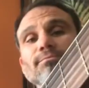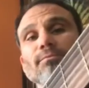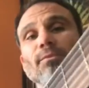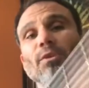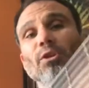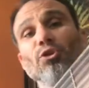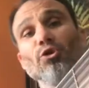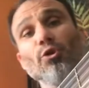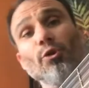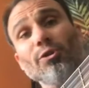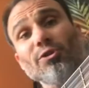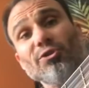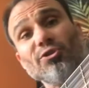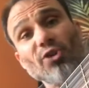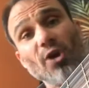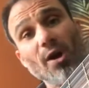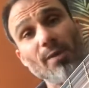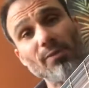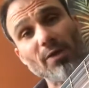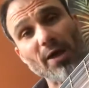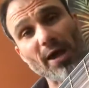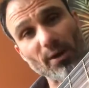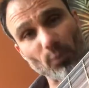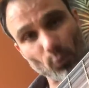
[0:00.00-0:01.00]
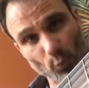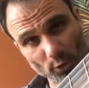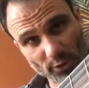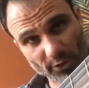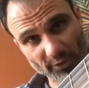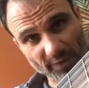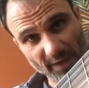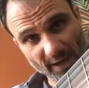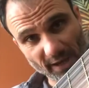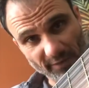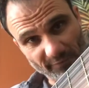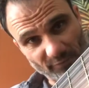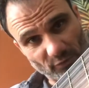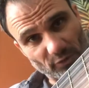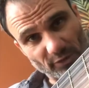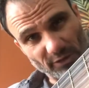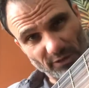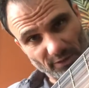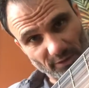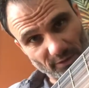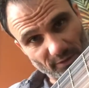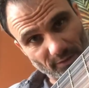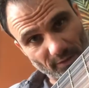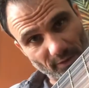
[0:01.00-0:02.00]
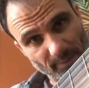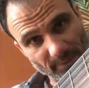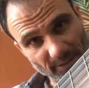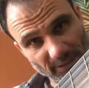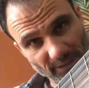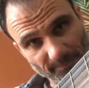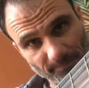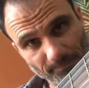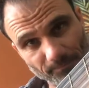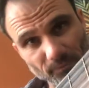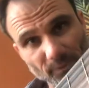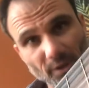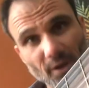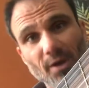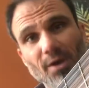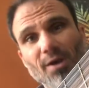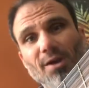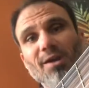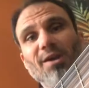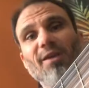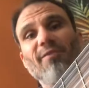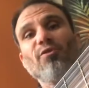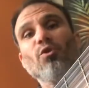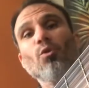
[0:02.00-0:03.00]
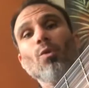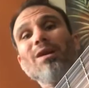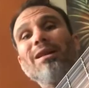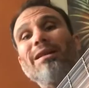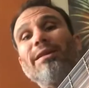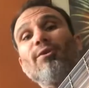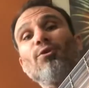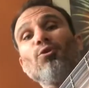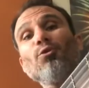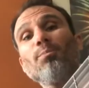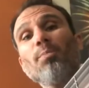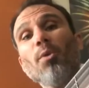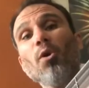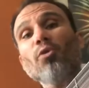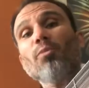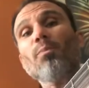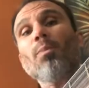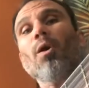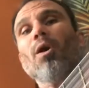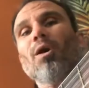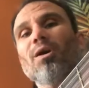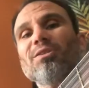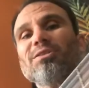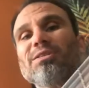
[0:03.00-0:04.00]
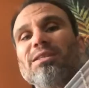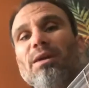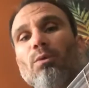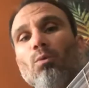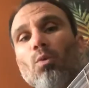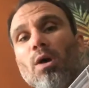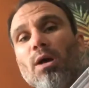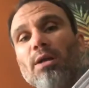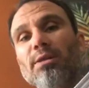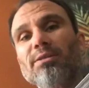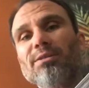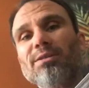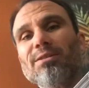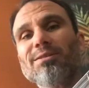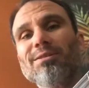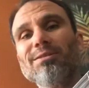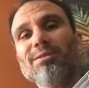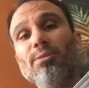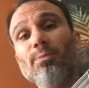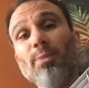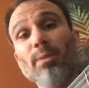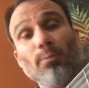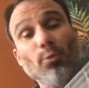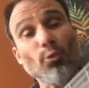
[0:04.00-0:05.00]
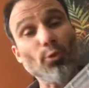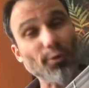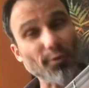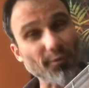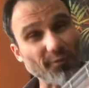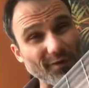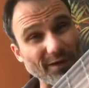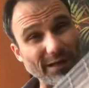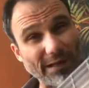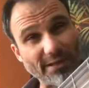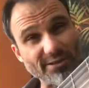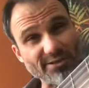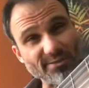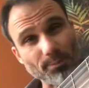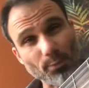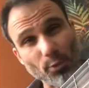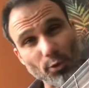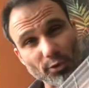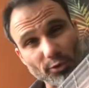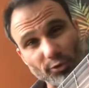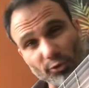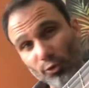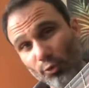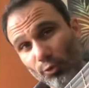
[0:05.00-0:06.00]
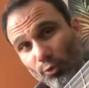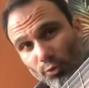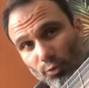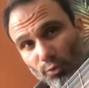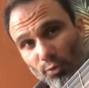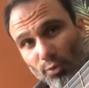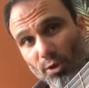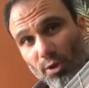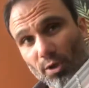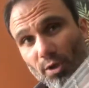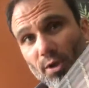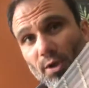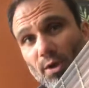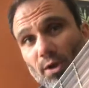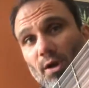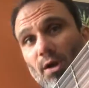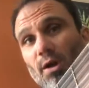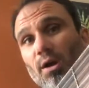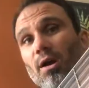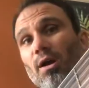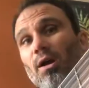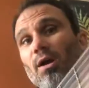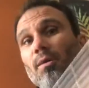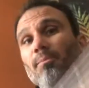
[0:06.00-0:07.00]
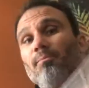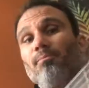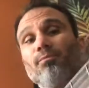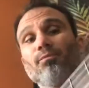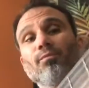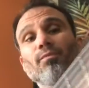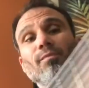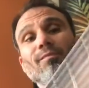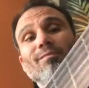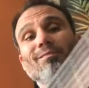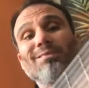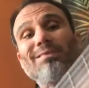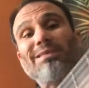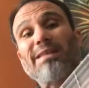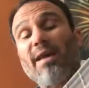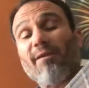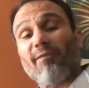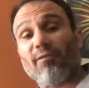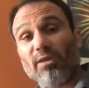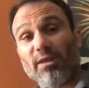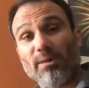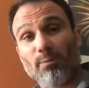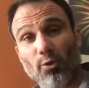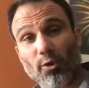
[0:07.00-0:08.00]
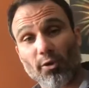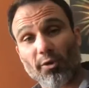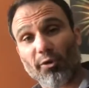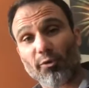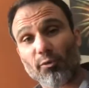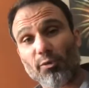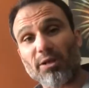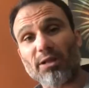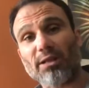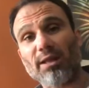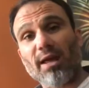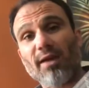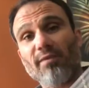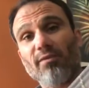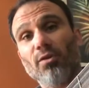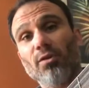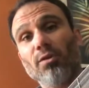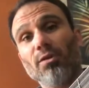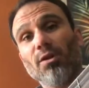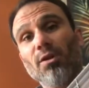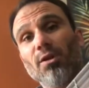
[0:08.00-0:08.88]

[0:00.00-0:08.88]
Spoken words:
You can stop that and work on that if you need a minute. If you're ready to do both parts at once, this is a little bit more advanced, book 2, definitely book 3 level.